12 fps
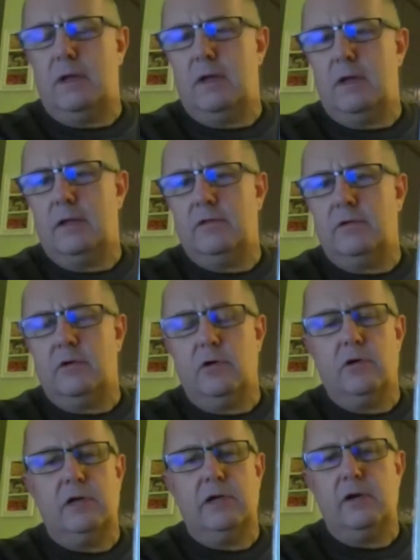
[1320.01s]
other
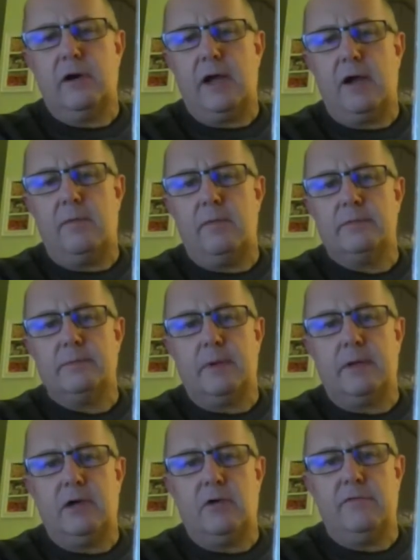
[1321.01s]
earlier albums by
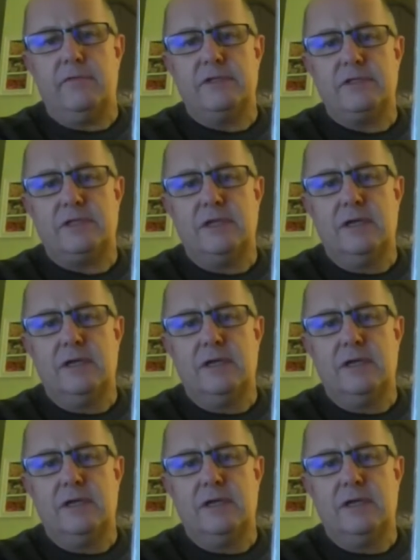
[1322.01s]
Elvis,